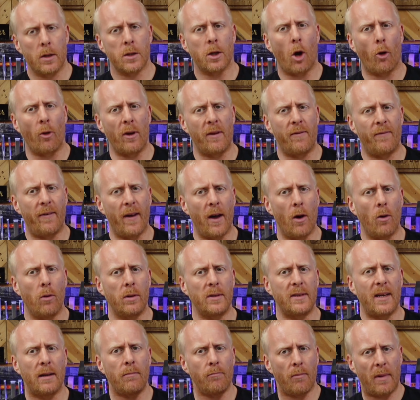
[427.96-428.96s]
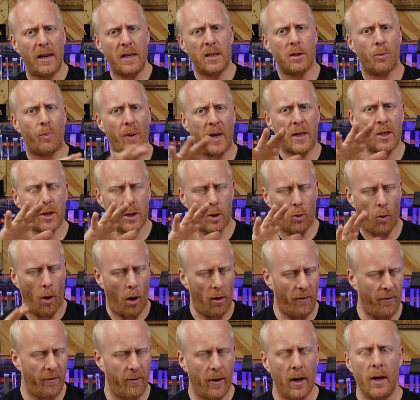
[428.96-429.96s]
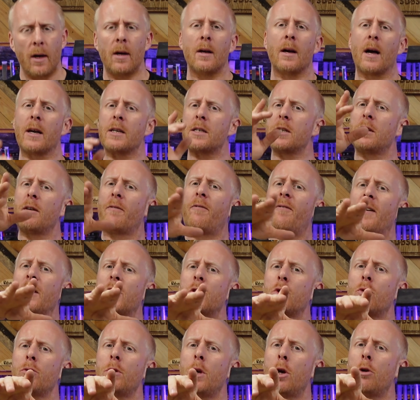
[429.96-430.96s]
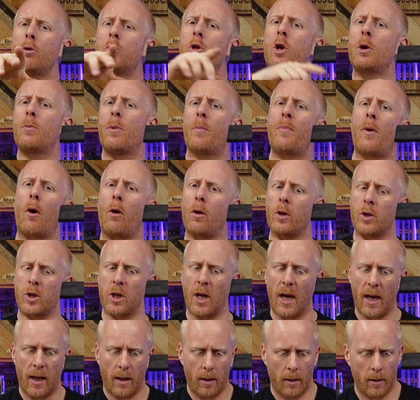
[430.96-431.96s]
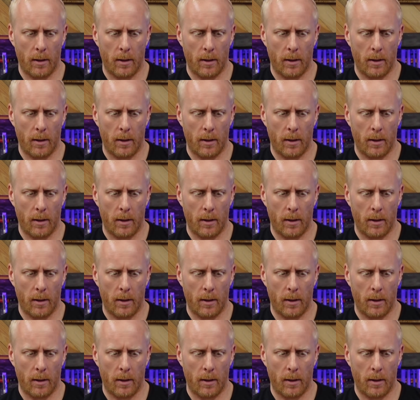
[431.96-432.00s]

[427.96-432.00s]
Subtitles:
Sorry Phil, didn't mean to piss you off. As an official YouTube apology.